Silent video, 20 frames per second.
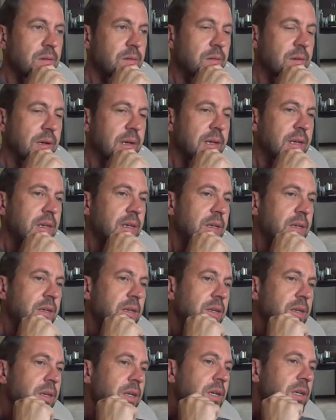Right.
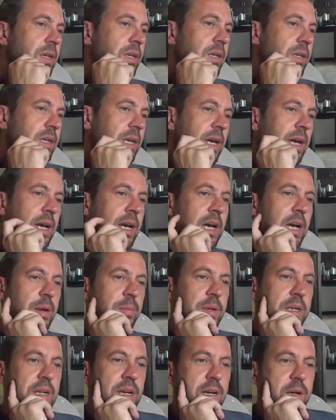Yeah, I
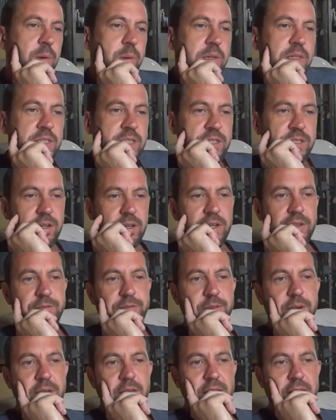mean, I always saw
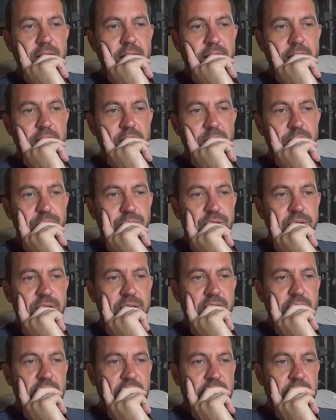Freddie as
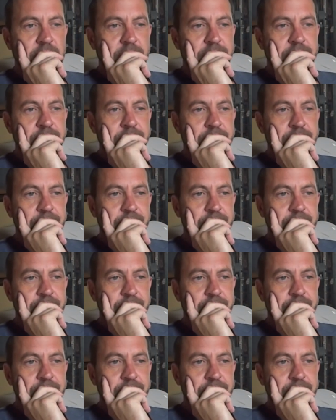pretty, um,